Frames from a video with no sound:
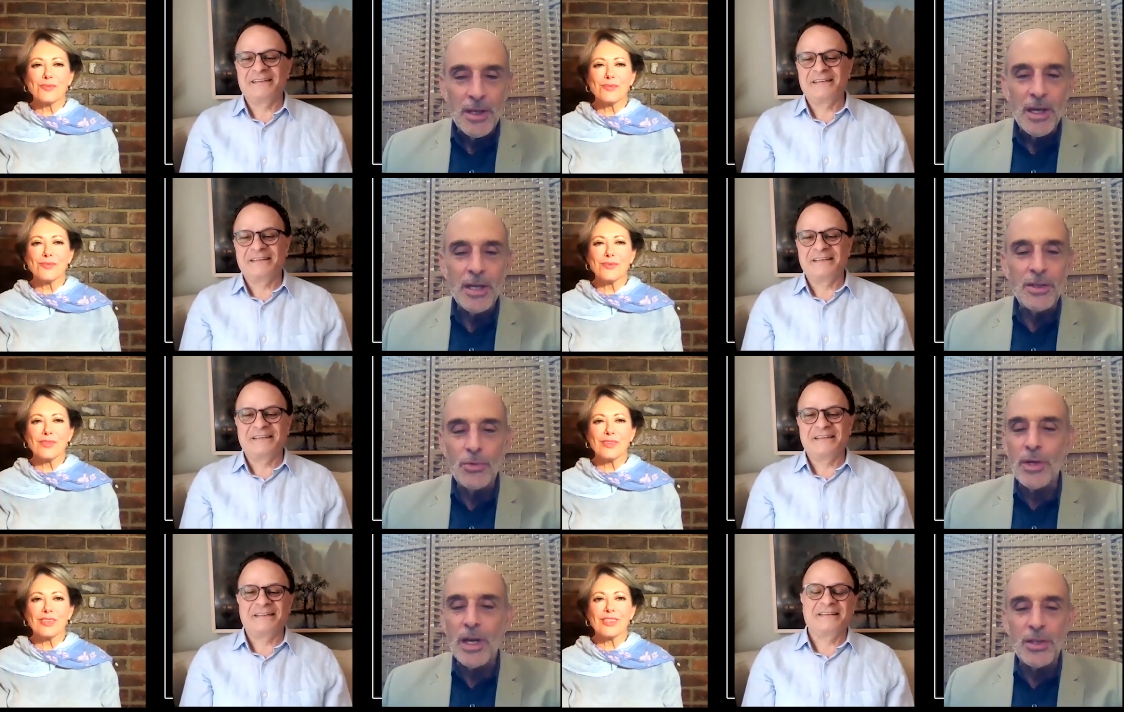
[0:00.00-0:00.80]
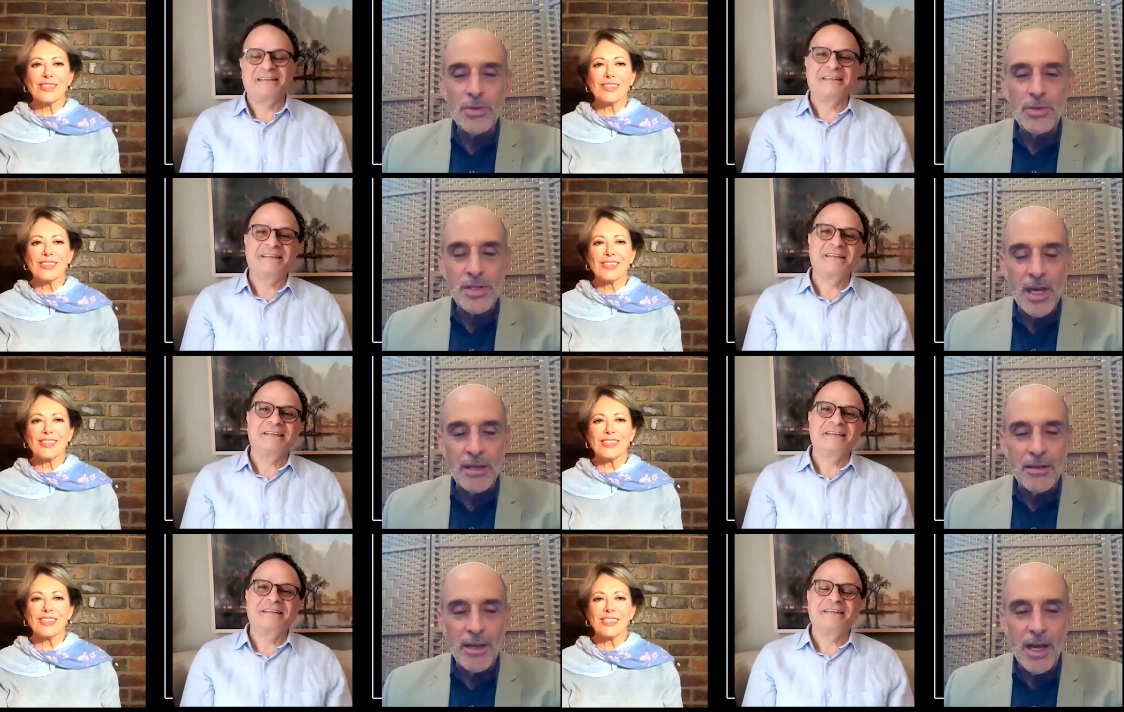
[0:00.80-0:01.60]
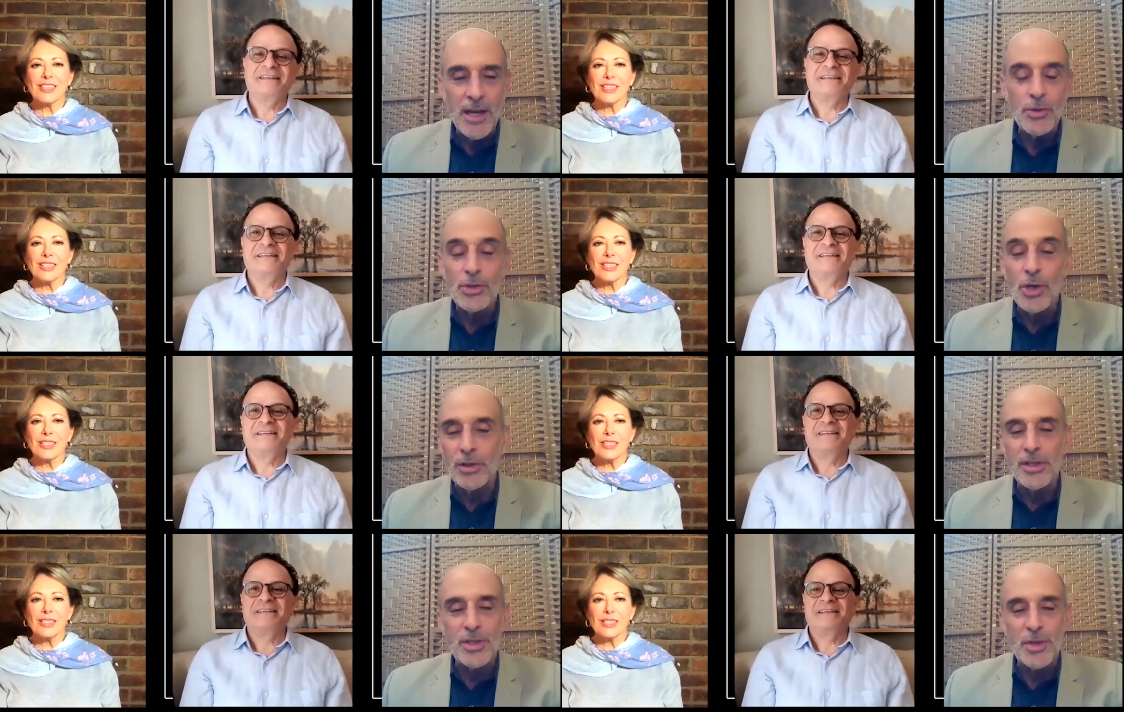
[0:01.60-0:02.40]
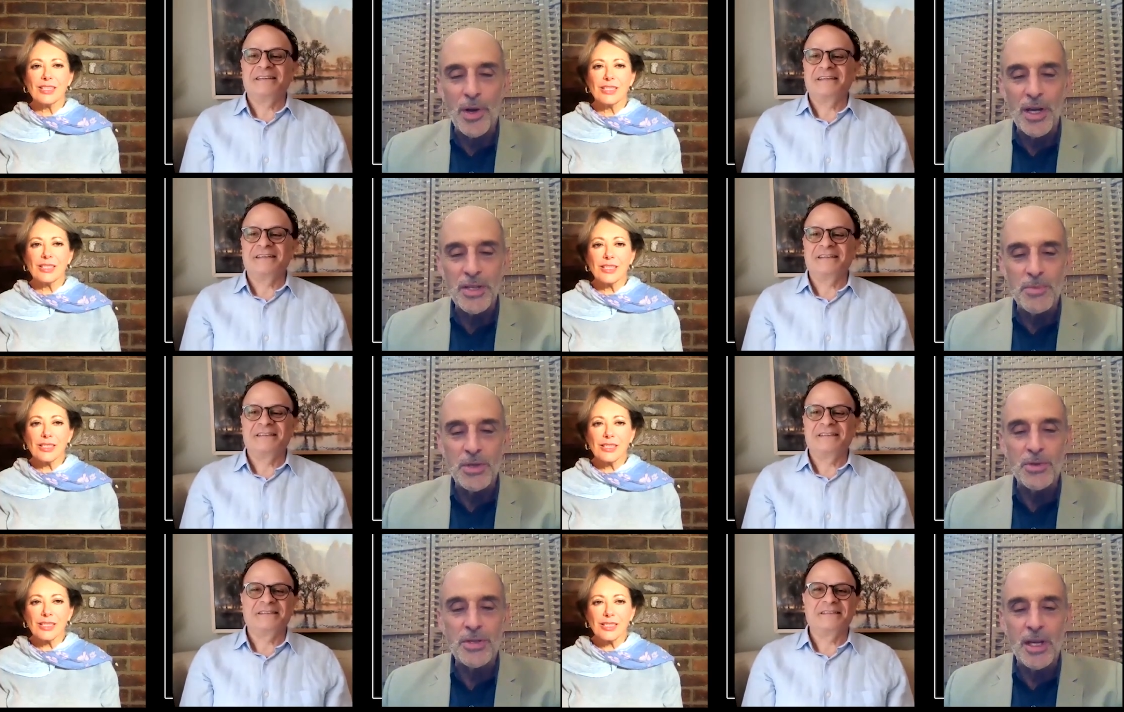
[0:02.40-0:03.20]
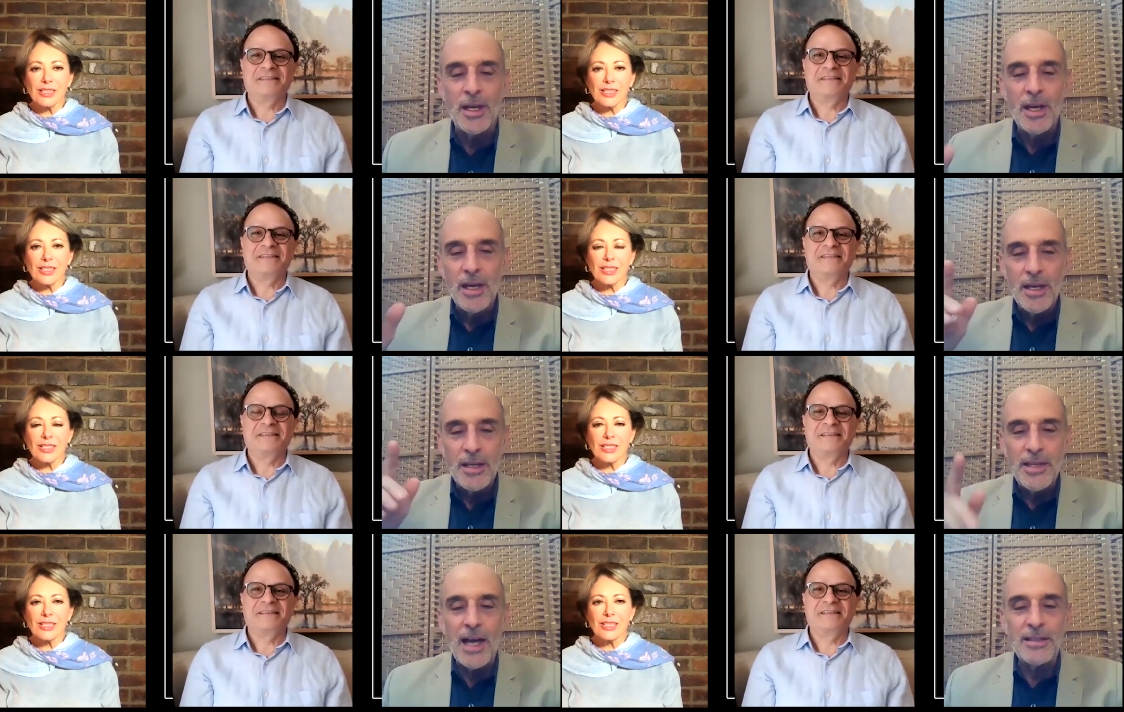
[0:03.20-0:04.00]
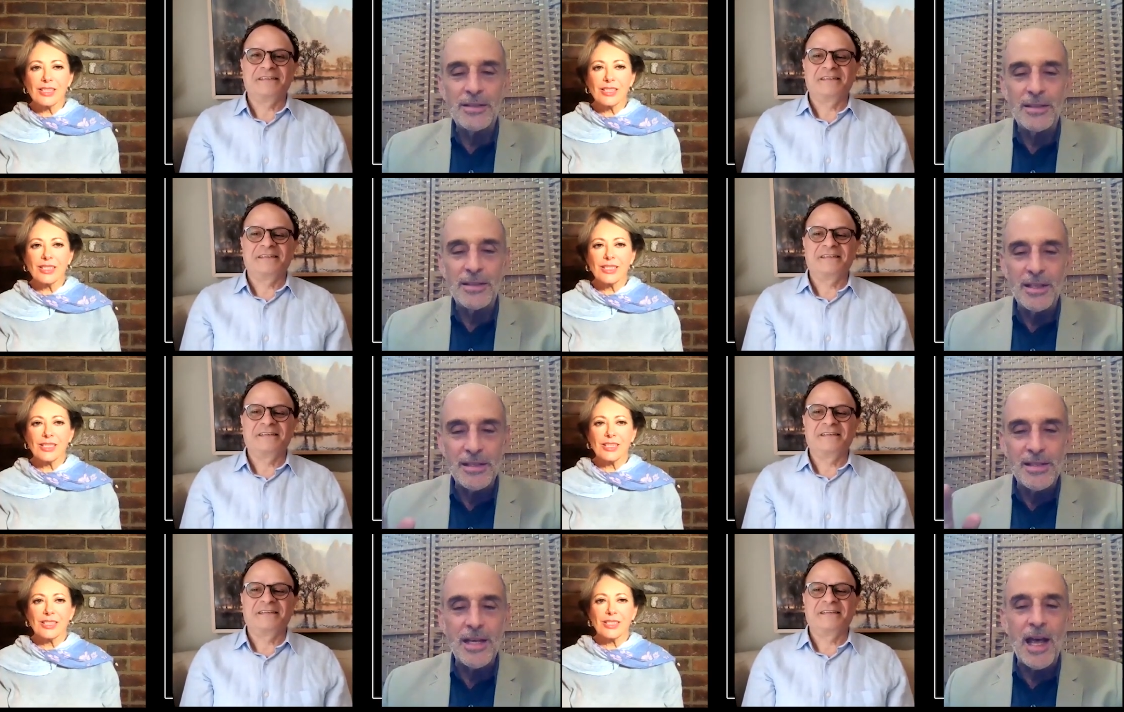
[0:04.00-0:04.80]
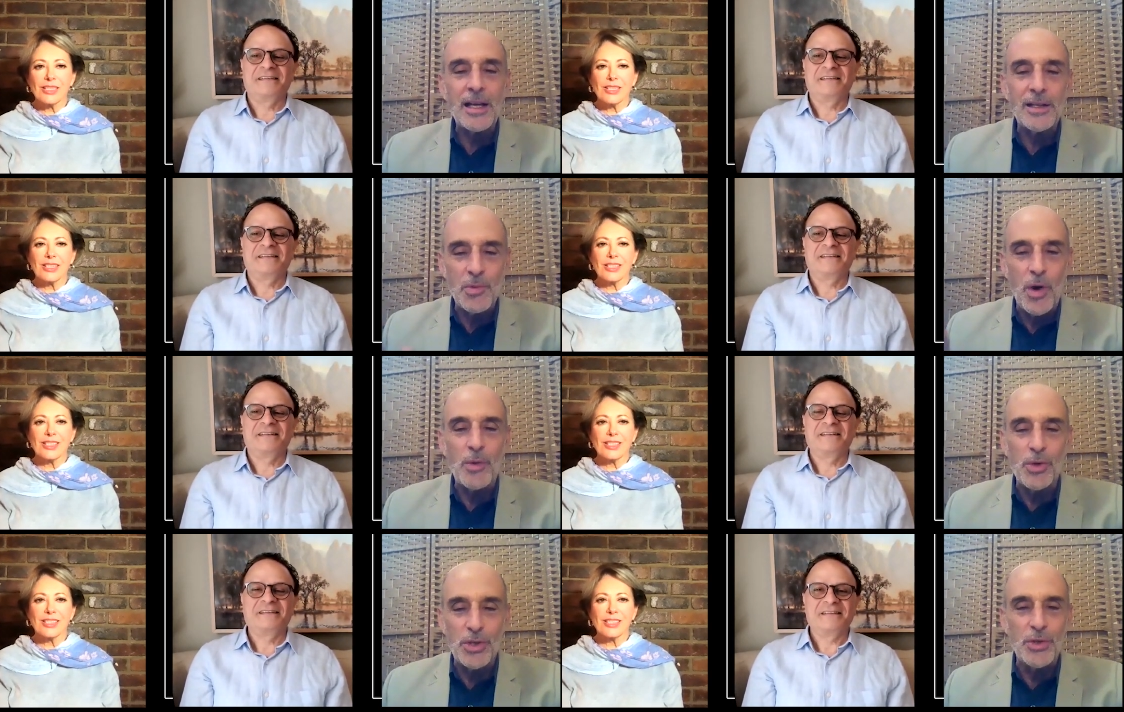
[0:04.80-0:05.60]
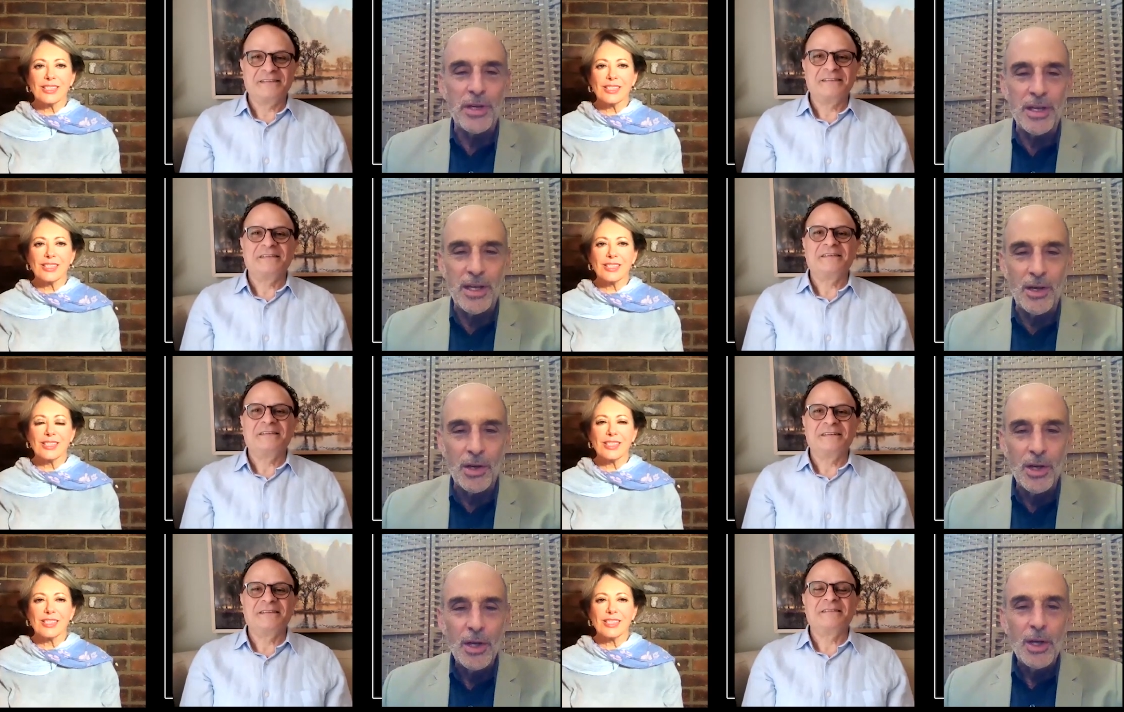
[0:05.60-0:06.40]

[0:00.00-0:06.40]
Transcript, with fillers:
Speaker 1: And you and you said, and you totally surprised me. You said, that's exactly why we're doing it here.